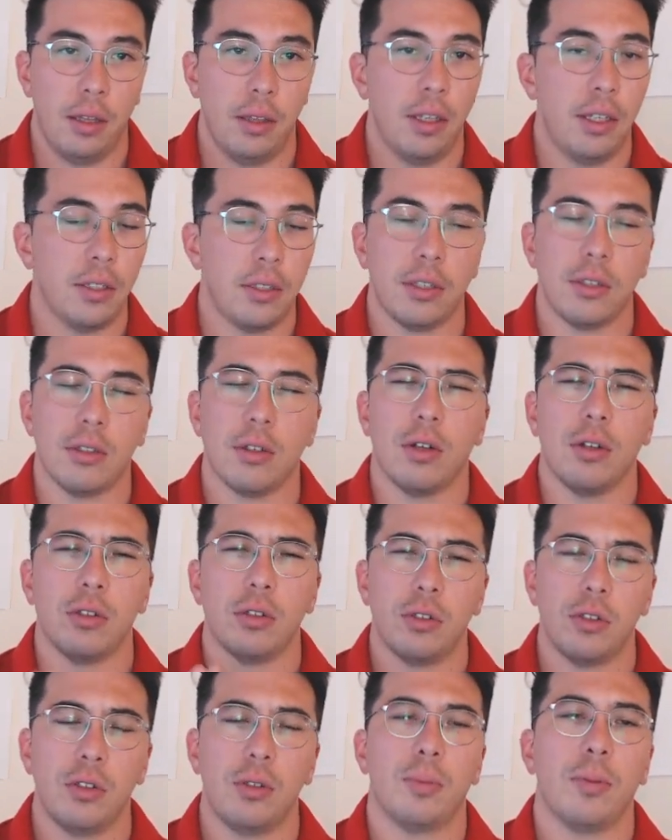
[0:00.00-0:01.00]
These things are all
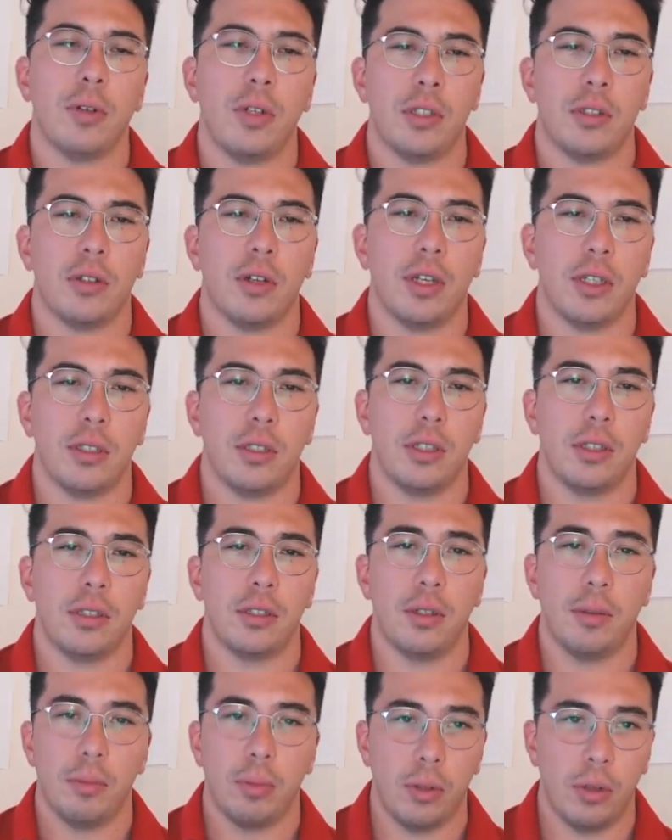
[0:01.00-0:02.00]
super interesting
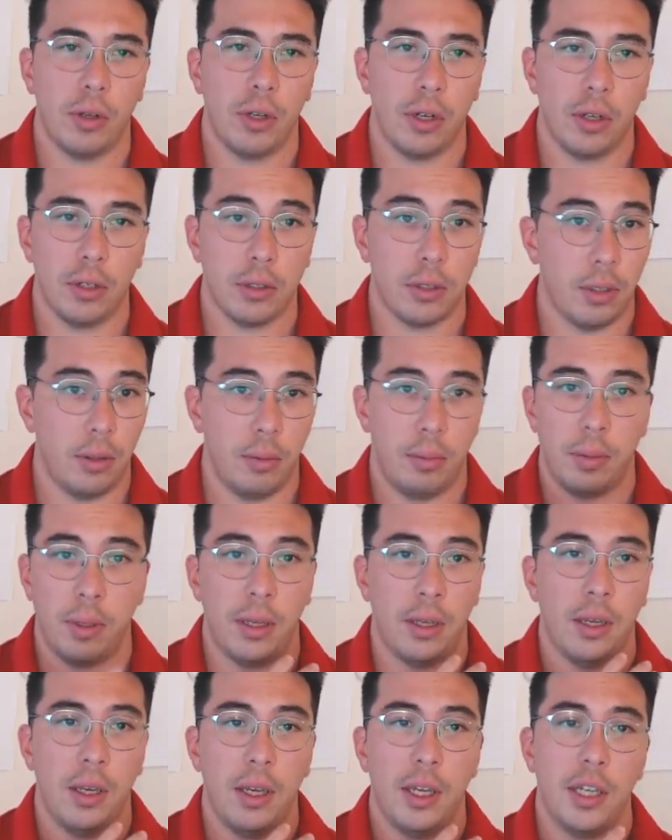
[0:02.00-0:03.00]
to employers. They'd
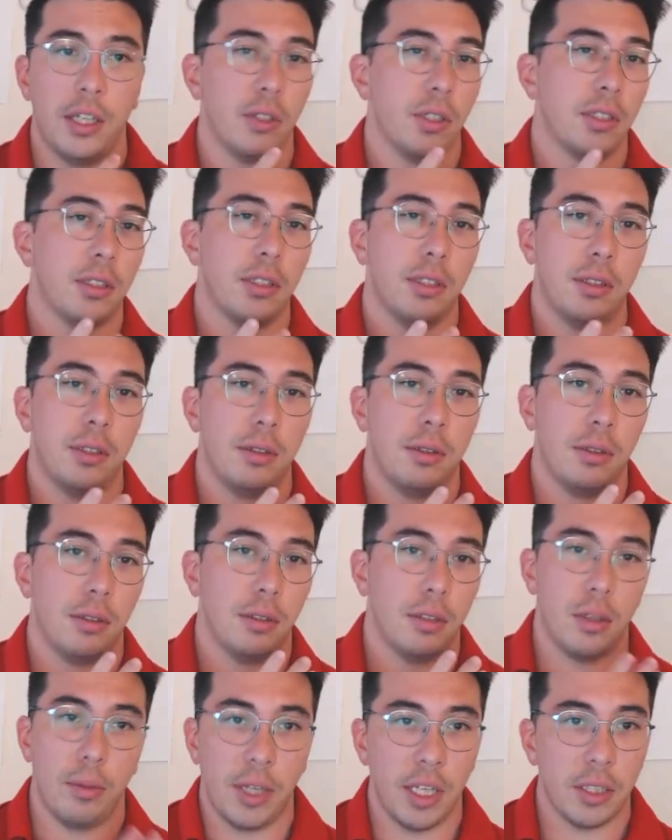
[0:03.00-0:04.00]
be interested
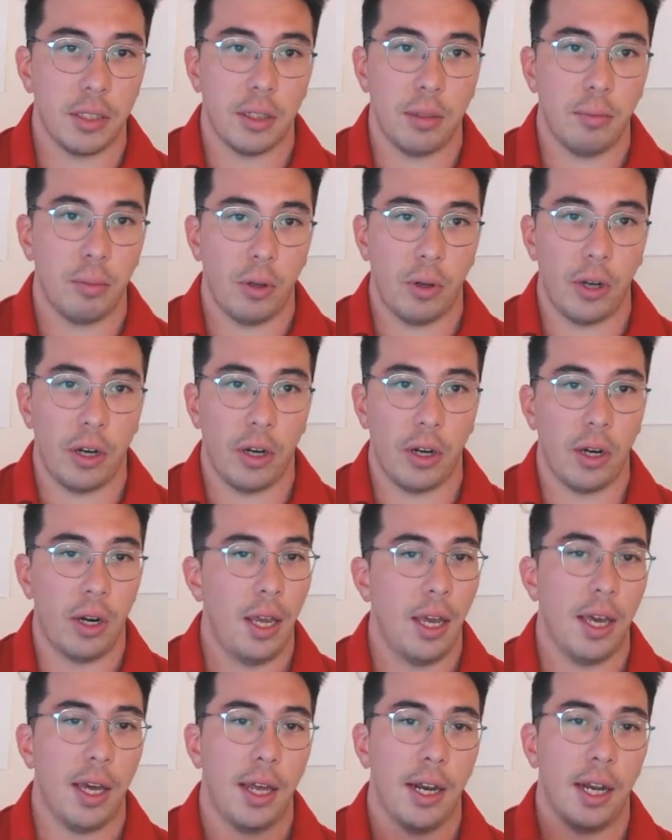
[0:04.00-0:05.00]
to me as an employer,
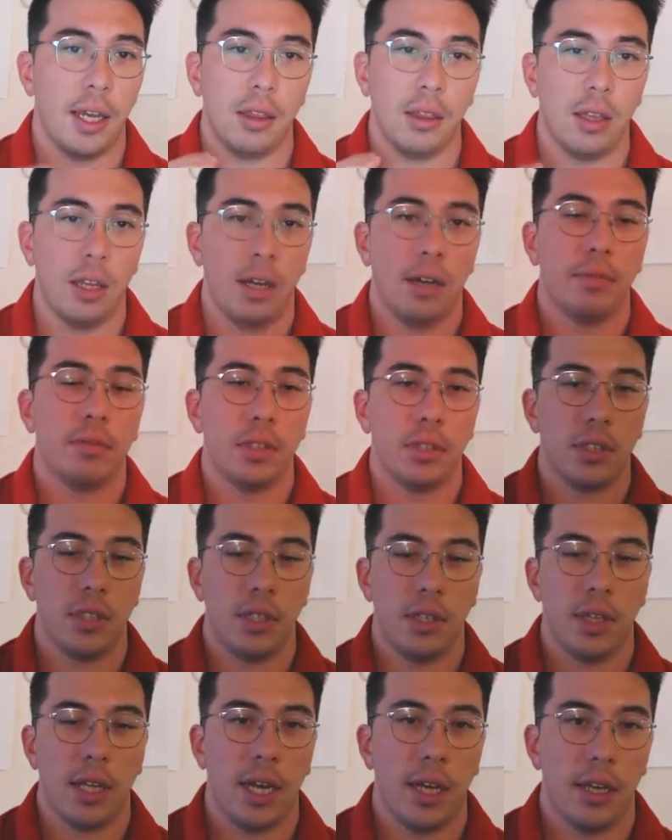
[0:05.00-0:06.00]
and I love to
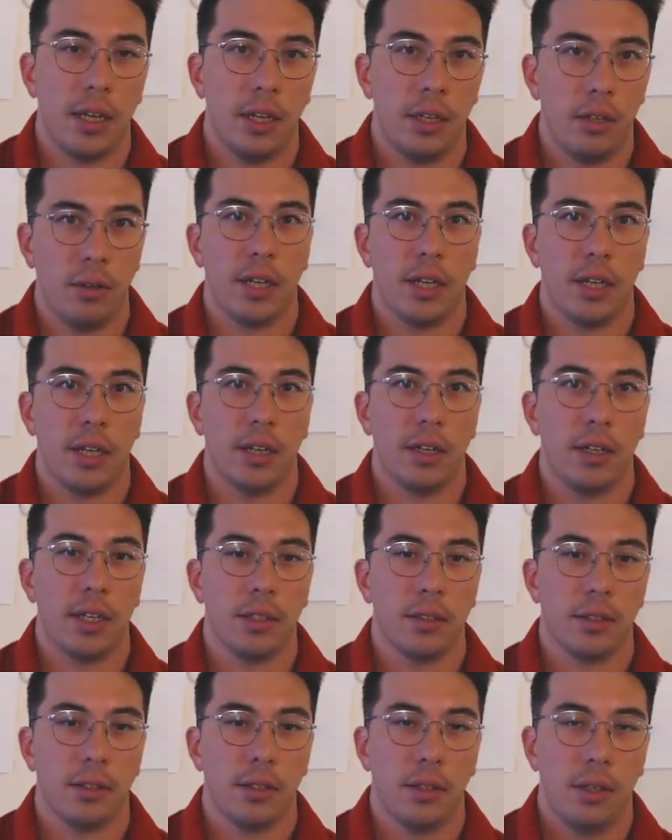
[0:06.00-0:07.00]
see that in new
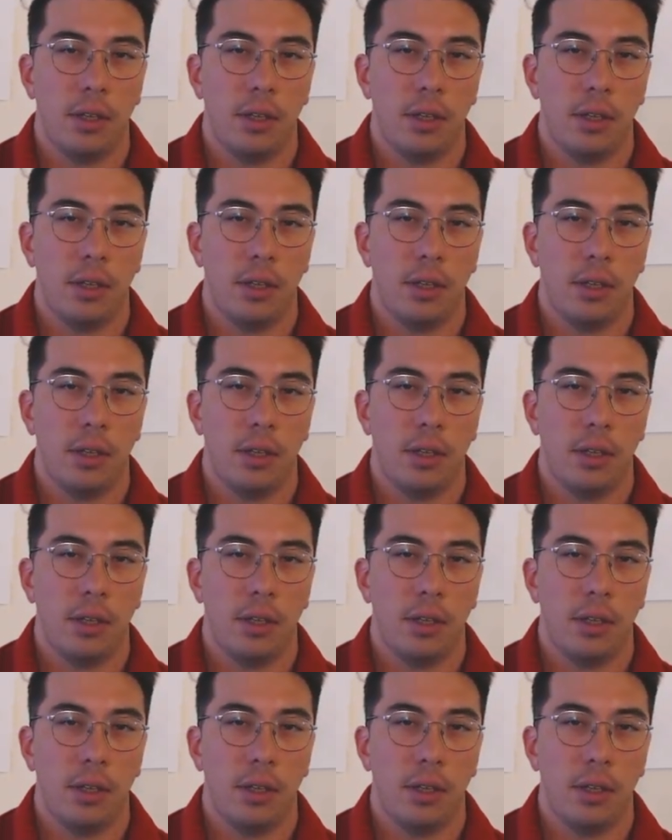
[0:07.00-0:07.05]
candidates.